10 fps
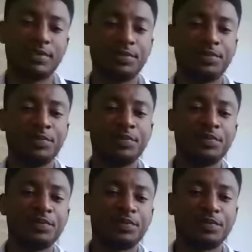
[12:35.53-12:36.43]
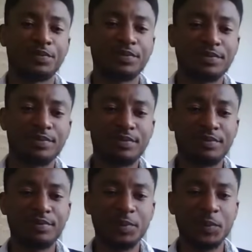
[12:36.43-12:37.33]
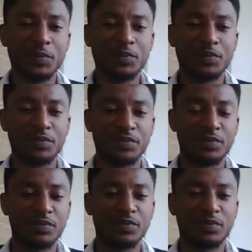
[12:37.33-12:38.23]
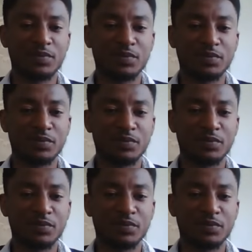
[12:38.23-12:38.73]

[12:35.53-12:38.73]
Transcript: This person isn't speaking.